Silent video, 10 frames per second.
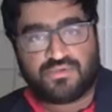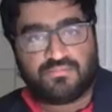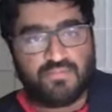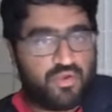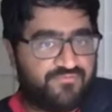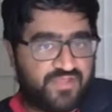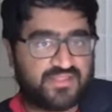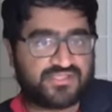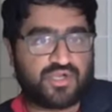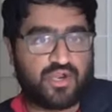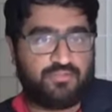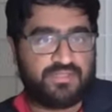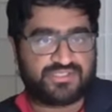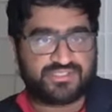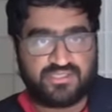motivate this argument
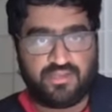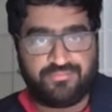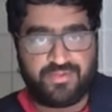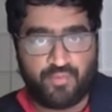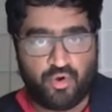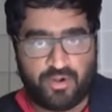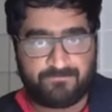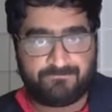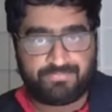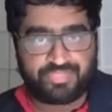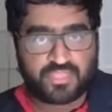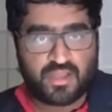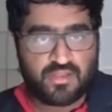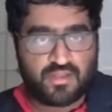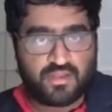just a little bit more
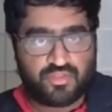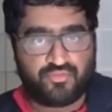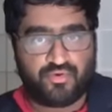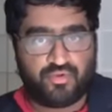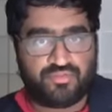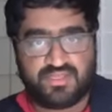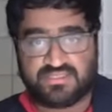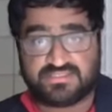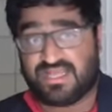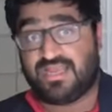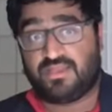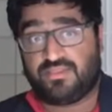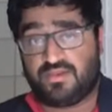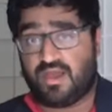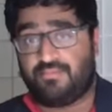through things like the
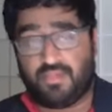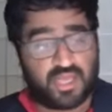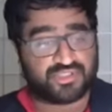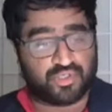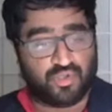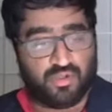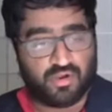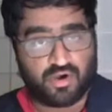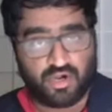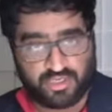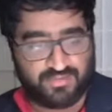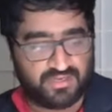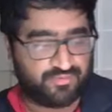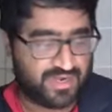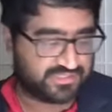nomological argument,
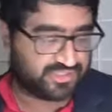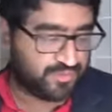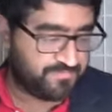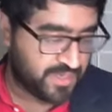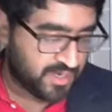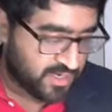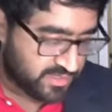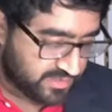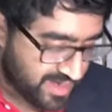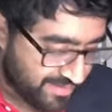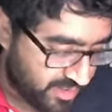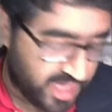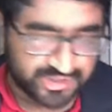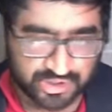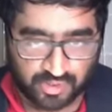right? So the
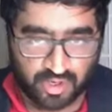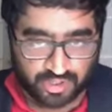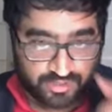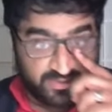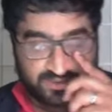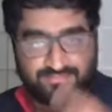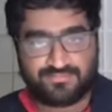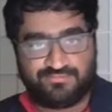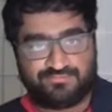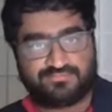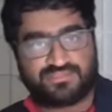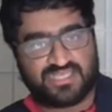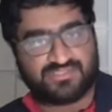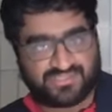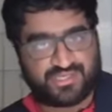nomological argument
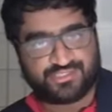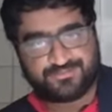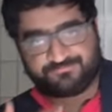says this.